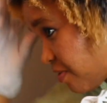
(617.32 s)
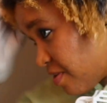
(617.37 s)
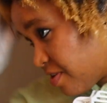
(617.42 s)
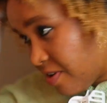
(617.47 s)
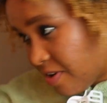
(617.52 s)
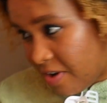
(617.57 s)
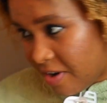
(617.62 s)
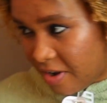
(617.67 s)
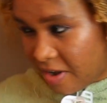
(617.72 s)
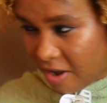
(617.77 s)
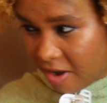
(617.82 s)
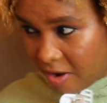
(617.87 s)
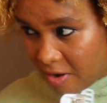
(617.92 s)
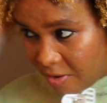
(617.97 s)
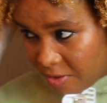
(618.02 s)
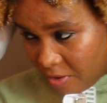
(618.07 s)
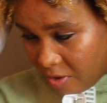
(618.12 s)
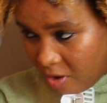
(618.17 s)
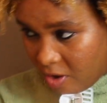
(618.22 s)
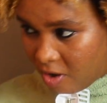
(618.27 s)
your girl
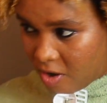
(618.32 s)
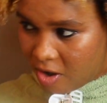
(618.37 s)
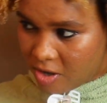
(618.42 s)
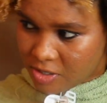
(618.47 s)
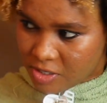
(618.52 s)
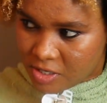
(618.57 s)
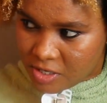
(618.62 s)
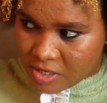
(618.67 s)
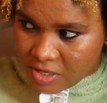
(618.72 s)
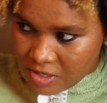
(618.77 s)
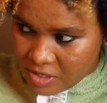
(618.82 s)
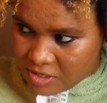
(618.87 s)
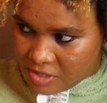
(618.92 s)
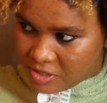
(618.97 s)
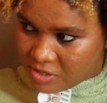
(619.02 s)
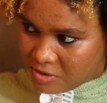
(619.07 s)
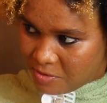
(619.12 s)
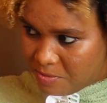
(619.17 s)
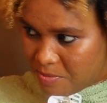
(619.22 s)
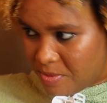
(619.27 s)
on all
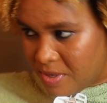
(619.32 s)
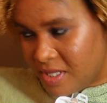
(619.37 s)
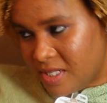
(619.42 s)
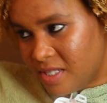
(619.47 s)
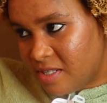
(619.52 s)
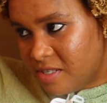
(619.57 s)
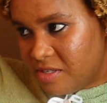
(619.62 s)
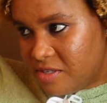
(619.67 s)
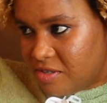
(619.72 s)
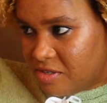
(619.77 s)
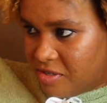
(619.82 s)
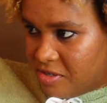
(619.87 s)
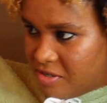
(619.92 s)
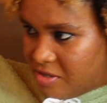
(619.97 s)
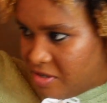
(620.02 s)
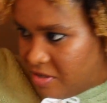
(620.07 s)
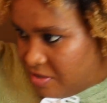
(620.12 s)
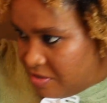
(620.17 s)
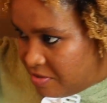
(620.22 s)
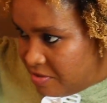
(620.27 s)
social media.